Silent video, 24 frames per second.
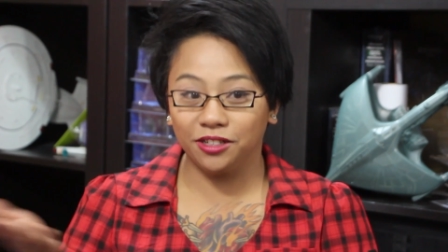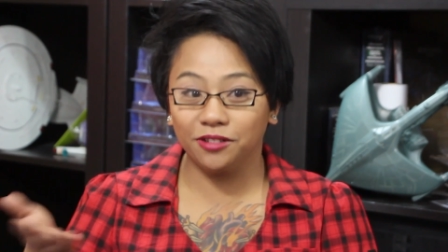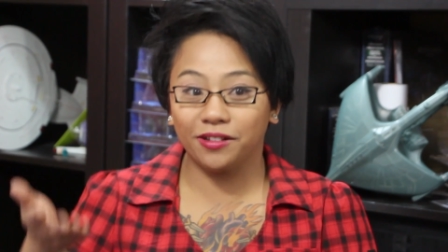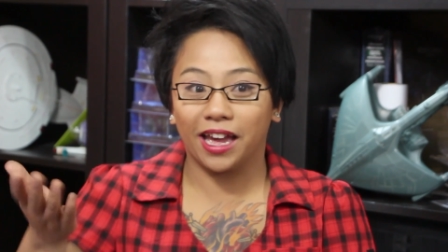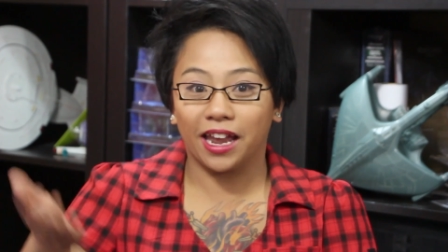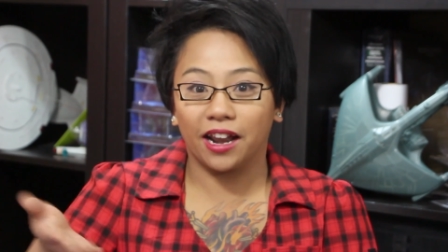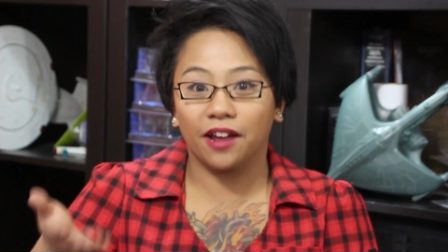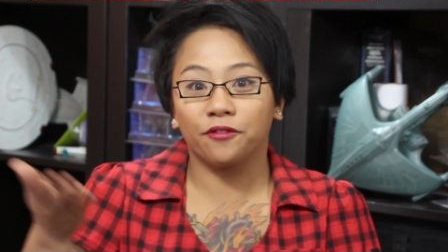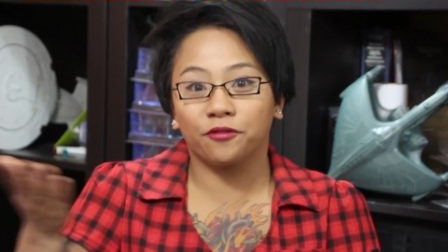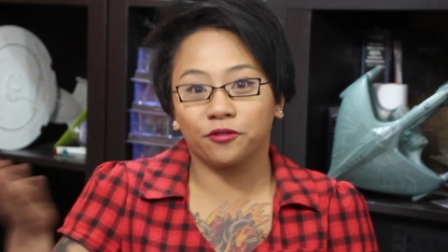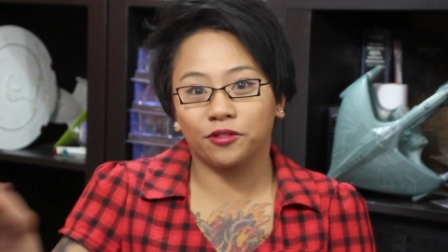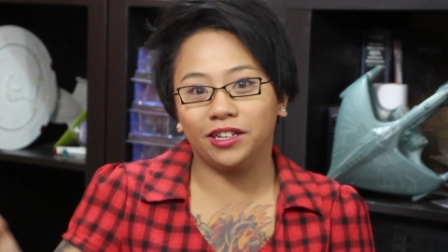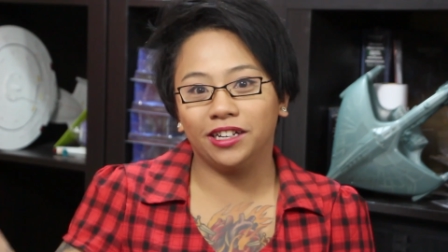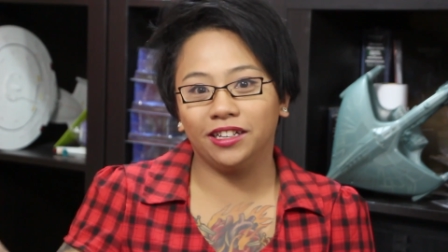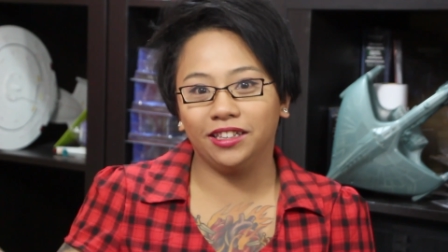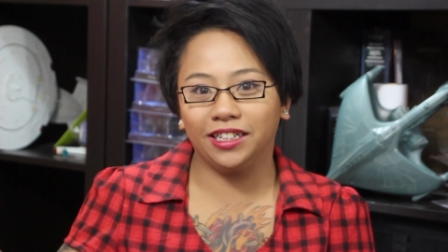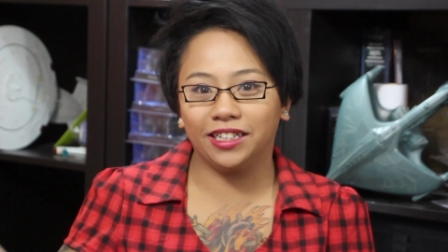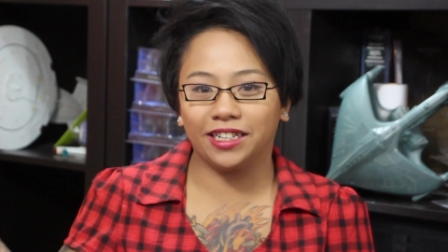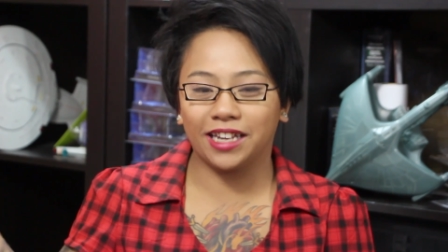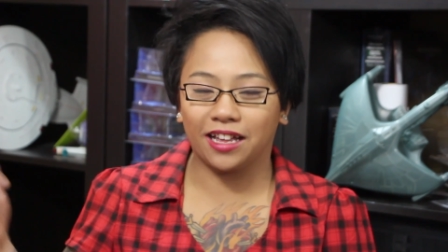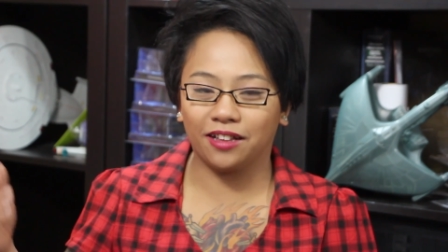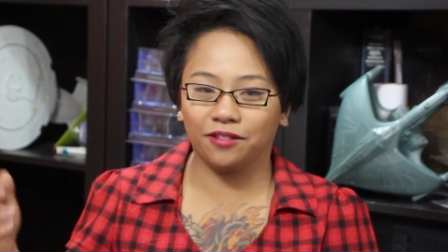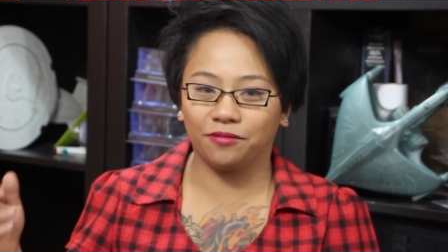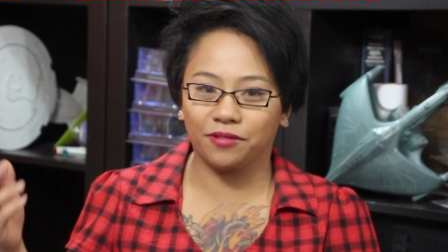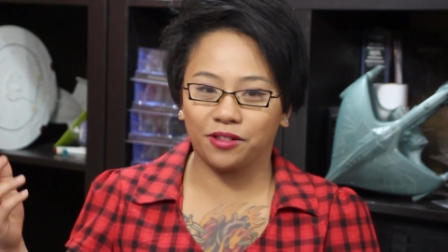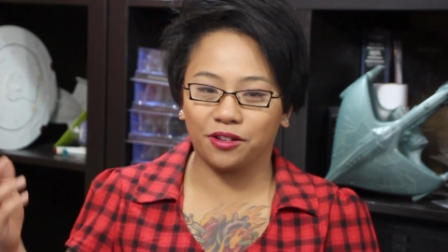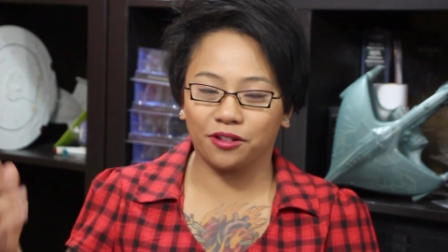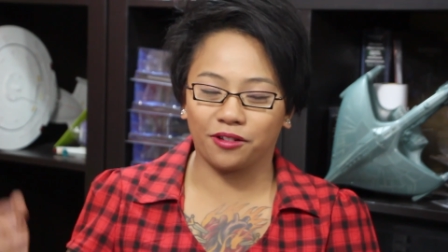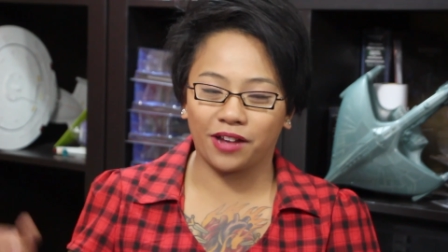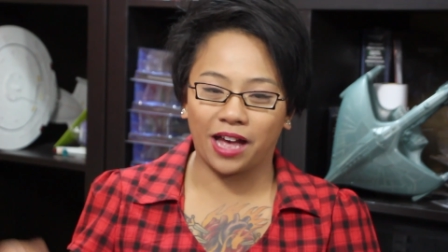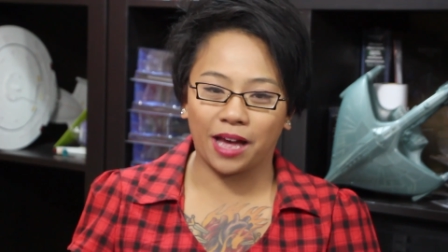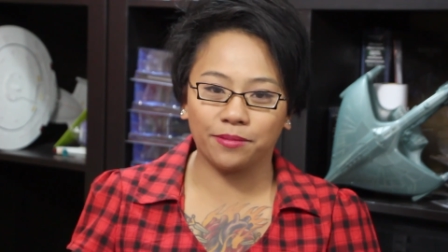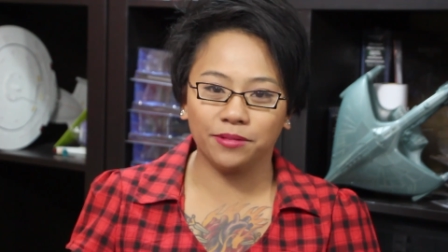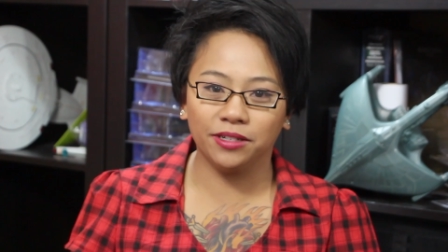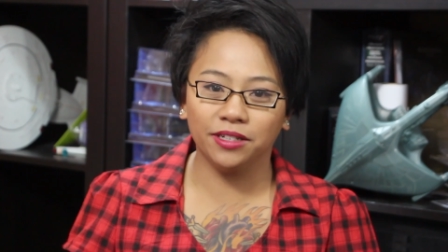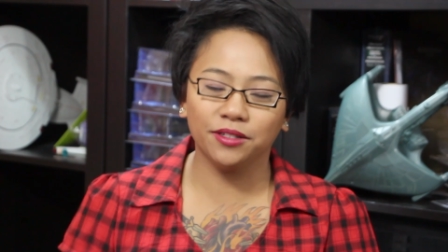You get a free elite talent with
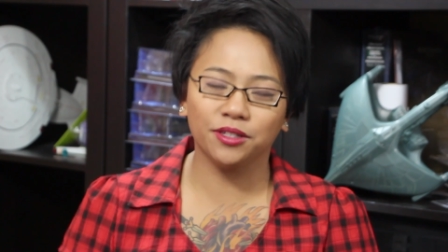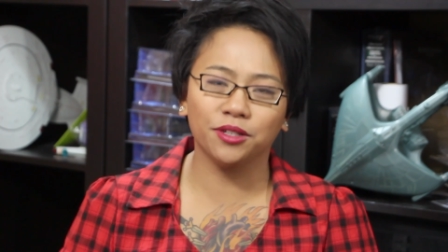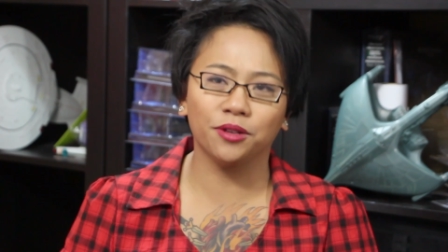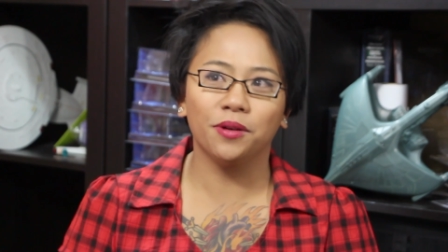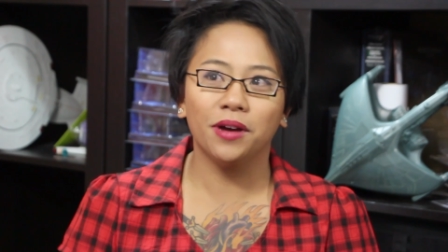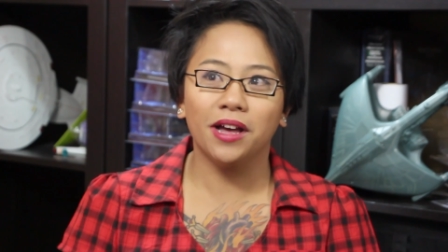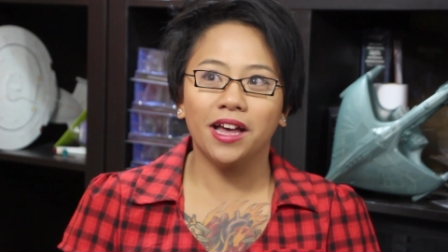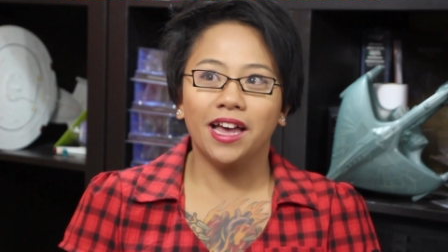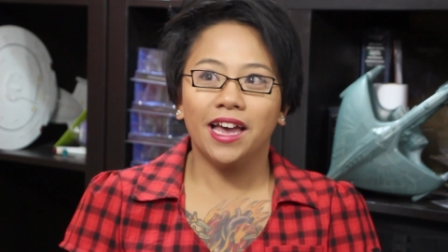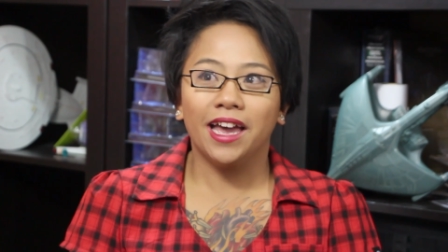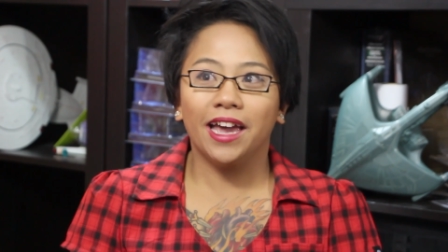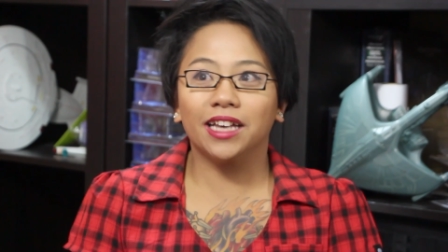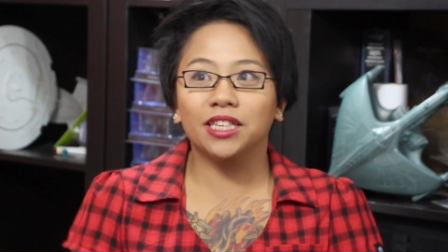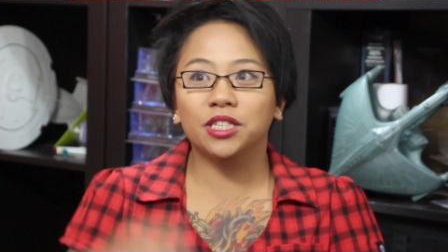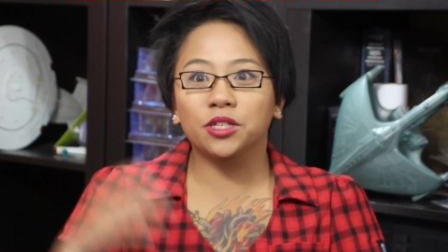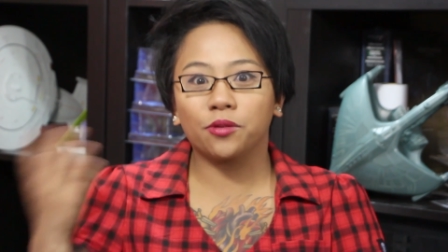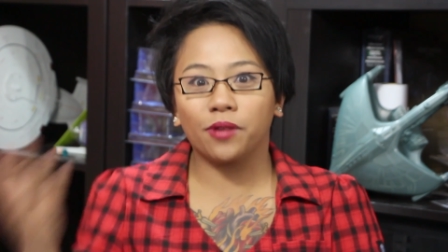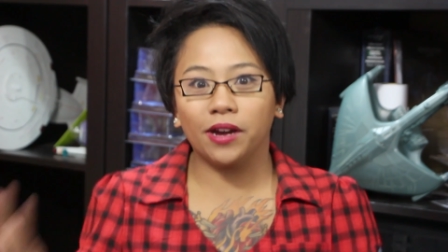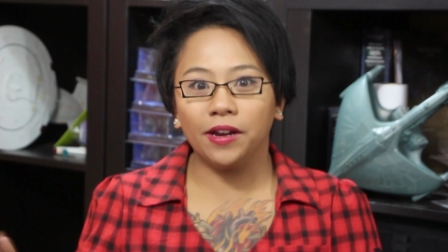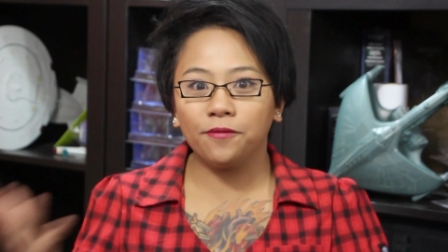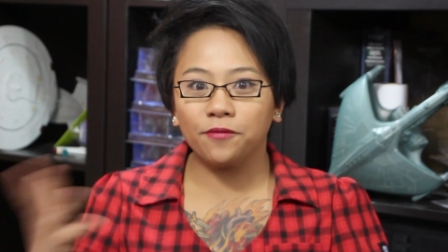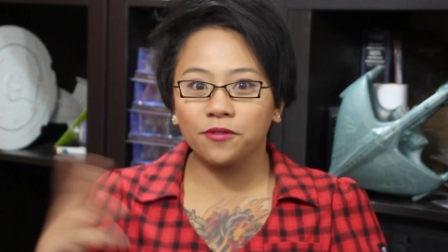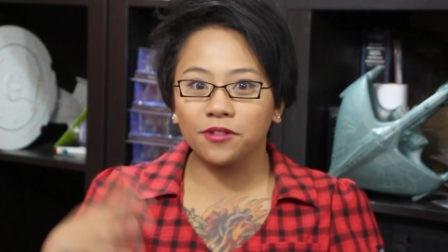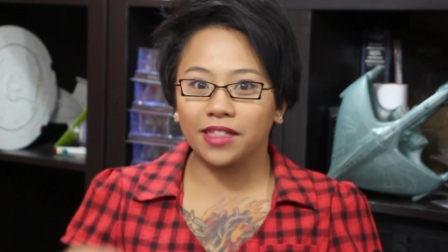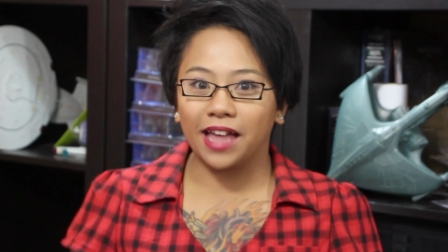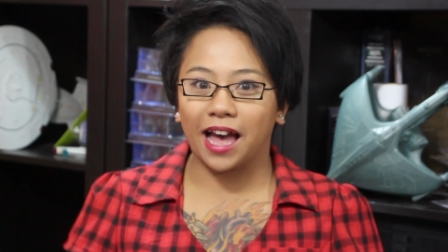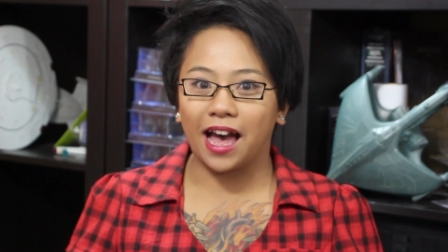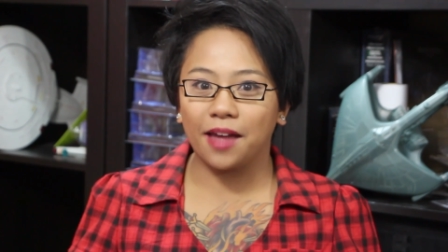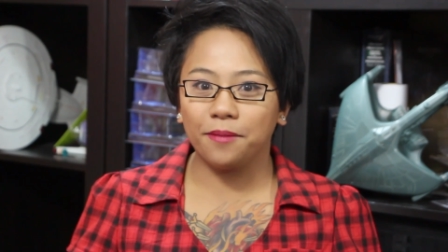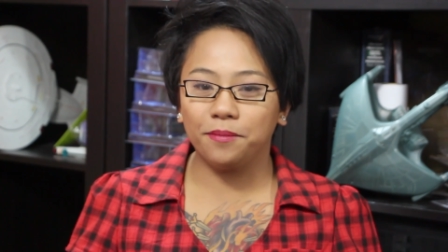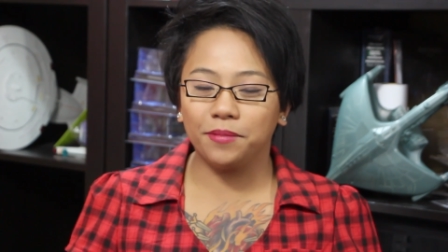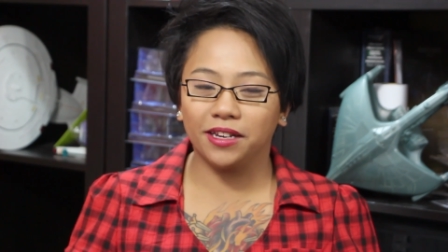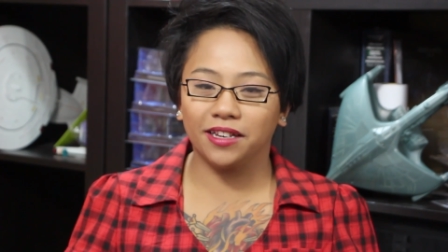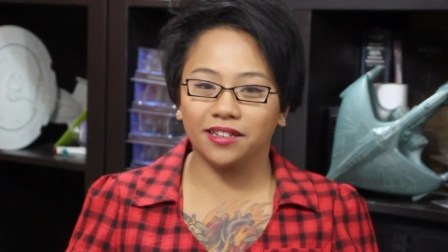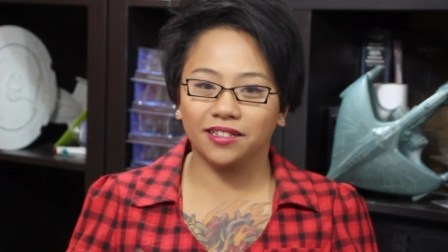your captain, so it's great for that,